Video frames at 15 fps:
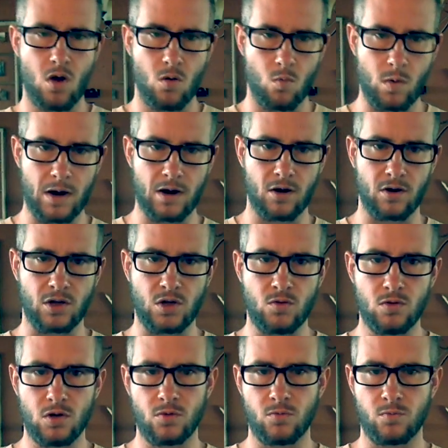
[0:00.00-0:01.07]
where you
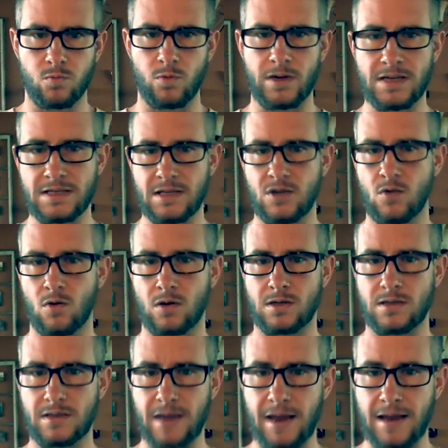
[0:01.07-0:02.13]
could reason your
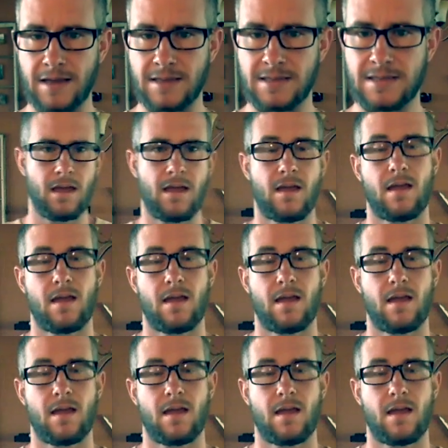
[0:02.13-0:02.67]
stance.